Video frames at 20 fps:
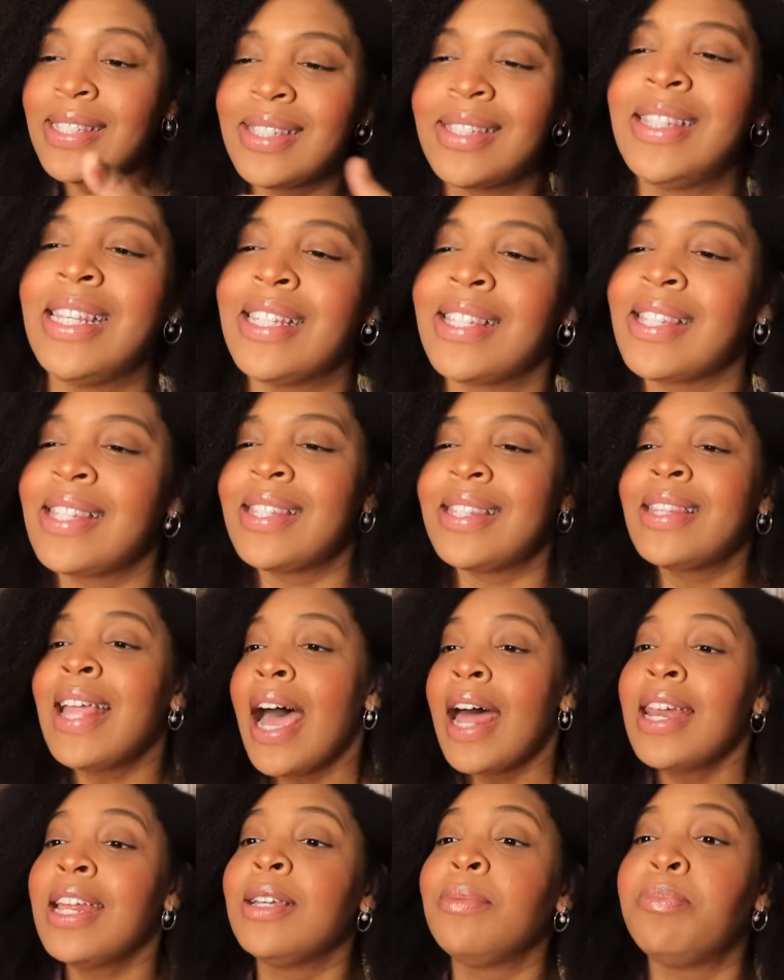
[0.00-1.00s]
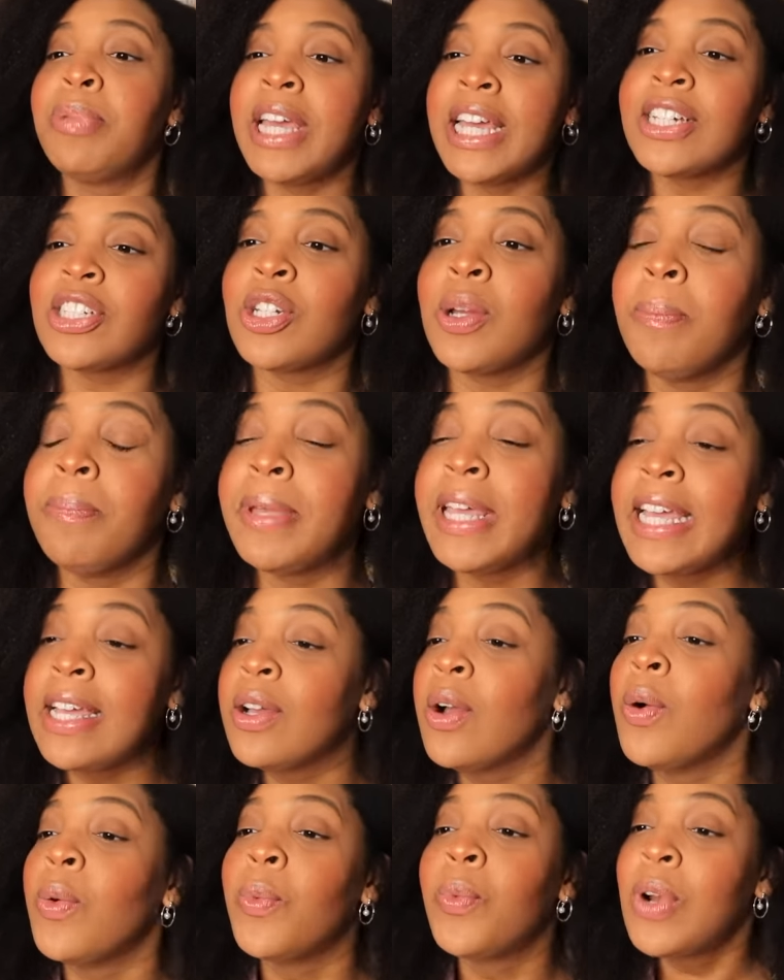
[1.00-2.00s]
is this stunning bitch
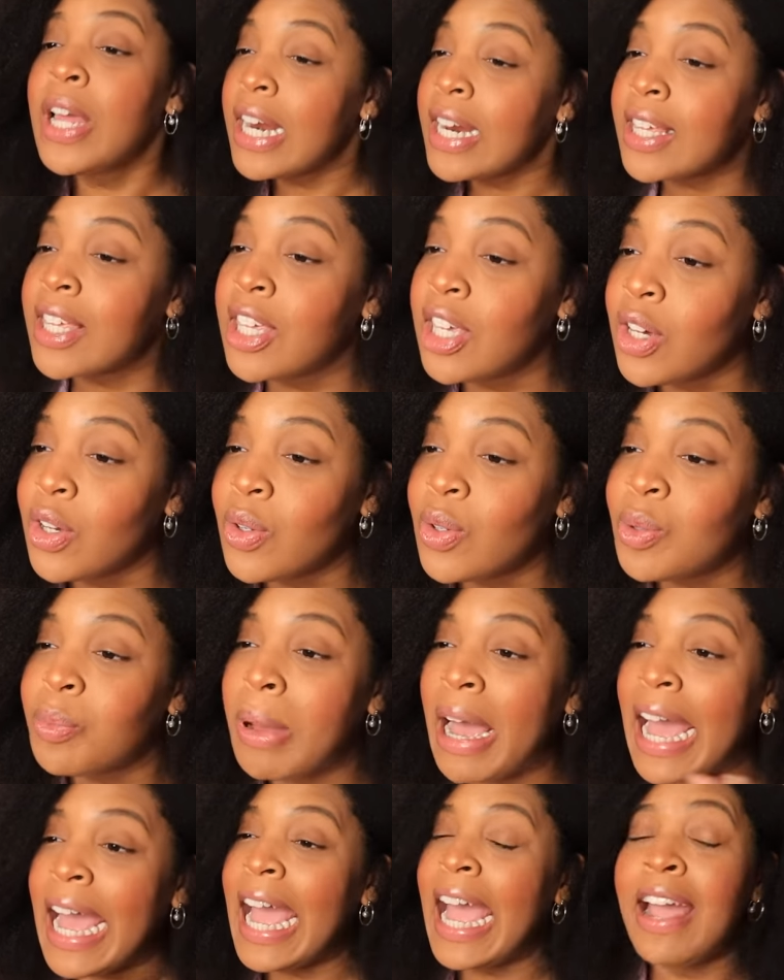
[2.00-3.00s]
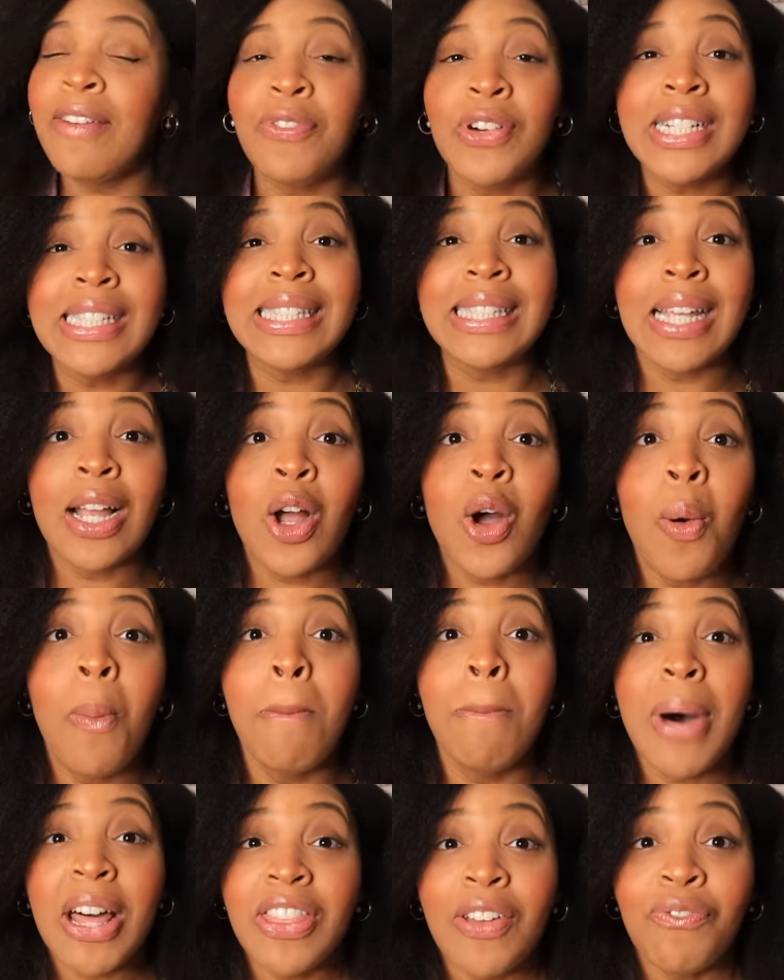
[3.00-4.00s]
being ridiculed by every single
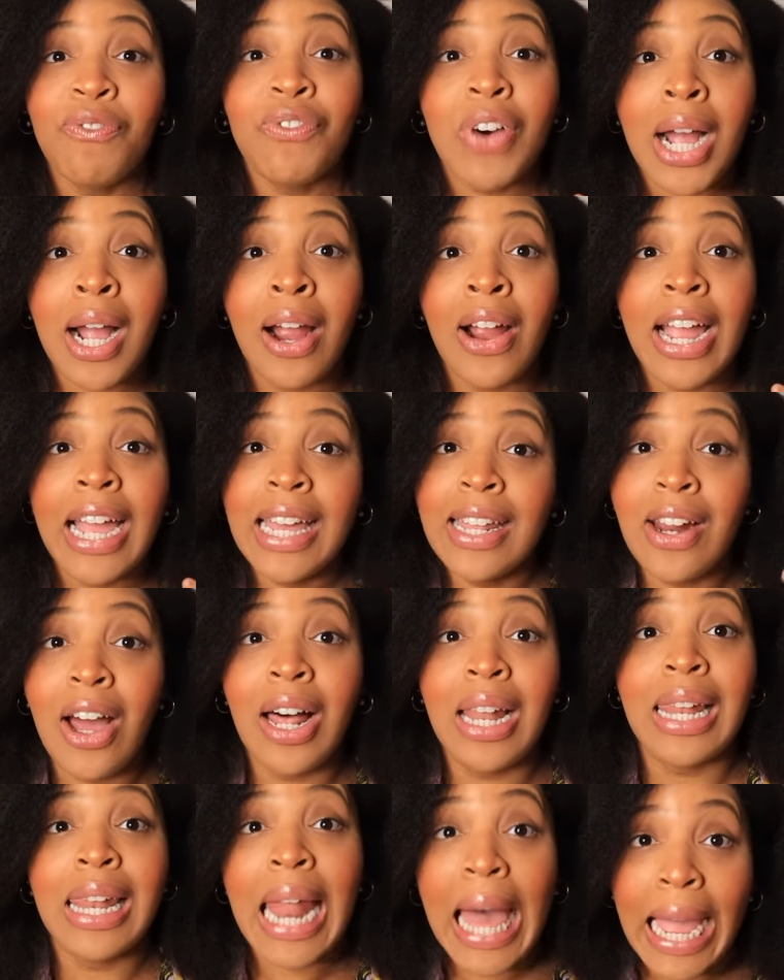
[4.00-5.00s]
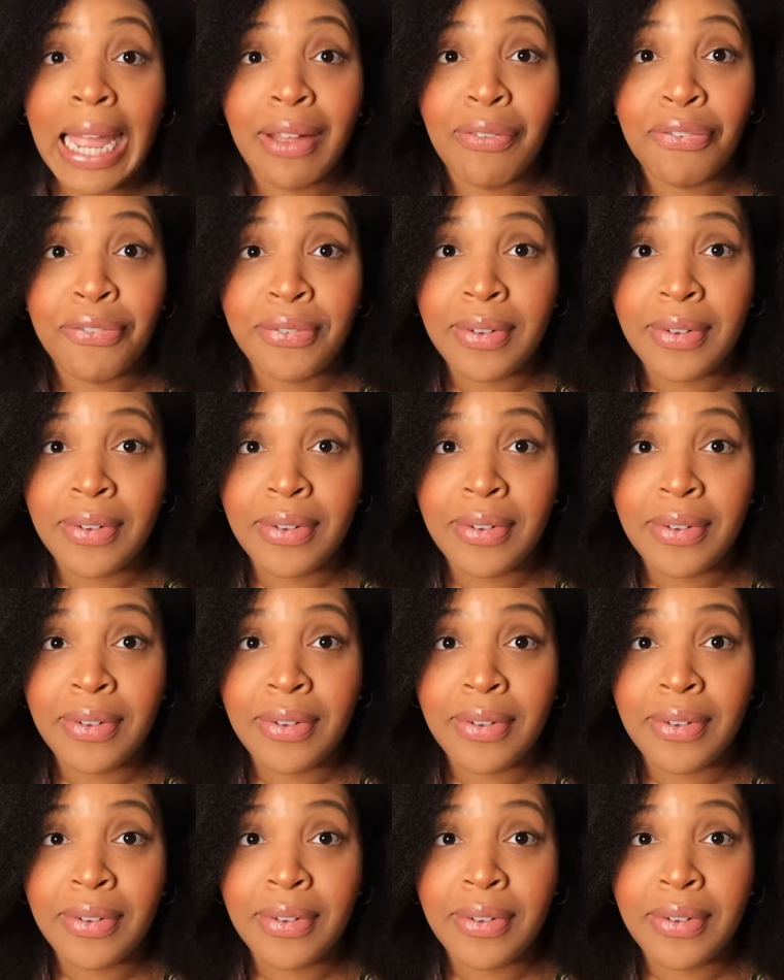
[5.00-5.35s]
motherfucker in her life?